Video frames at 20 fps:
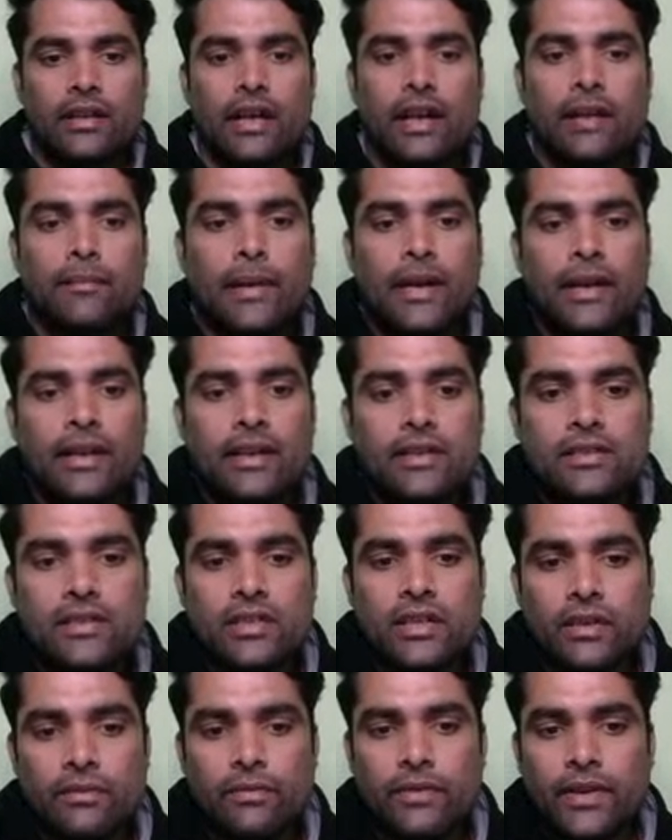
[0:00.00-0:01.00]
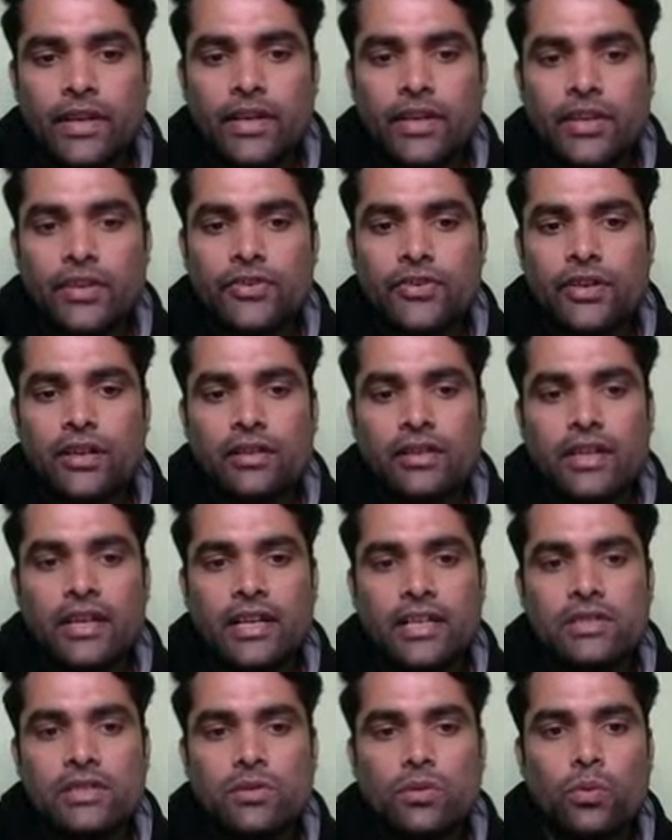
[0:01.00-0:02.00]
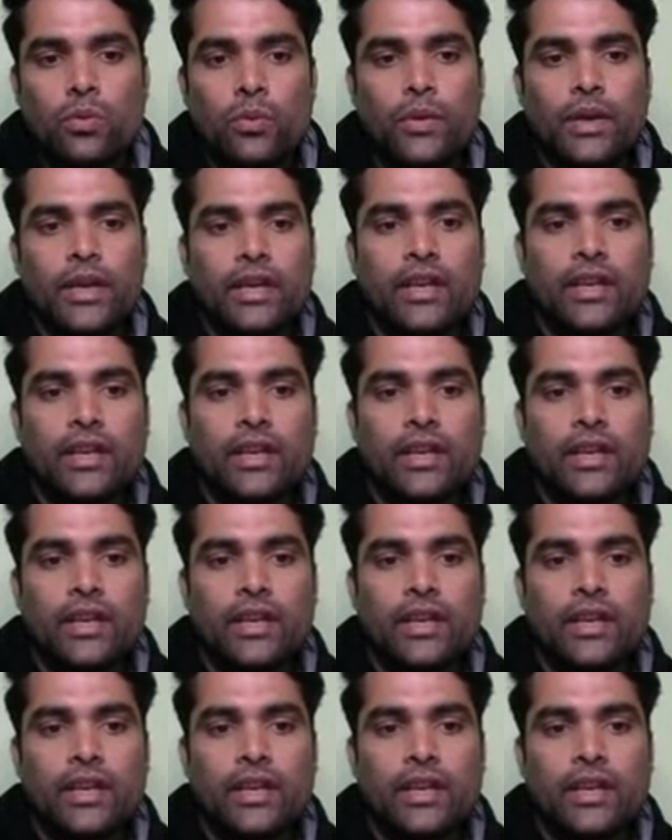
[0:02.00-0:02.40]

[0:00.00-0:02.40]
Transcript: And my dear, see, V initial, that is V